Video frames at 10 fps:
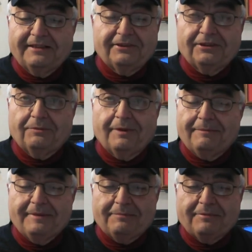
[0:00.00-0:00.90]
don't want
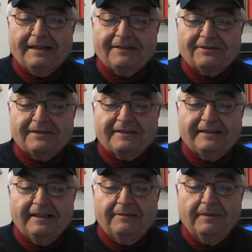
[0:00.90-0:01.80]
me to pronounce this
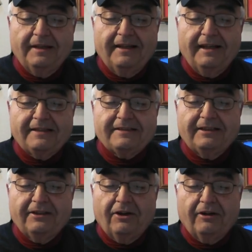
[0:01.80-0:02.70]
name,
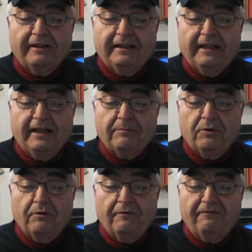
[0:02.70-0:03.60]

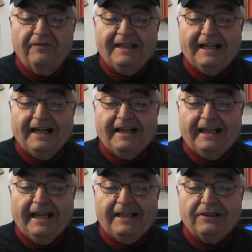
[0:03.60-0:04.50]

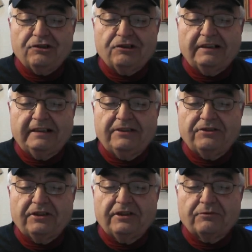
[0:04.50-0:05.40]

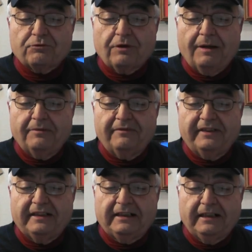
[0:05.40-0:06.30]
Stremovihtg,
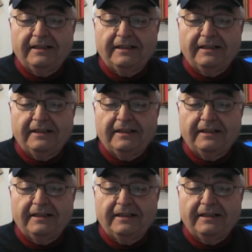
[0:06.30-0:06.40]
Stromovig,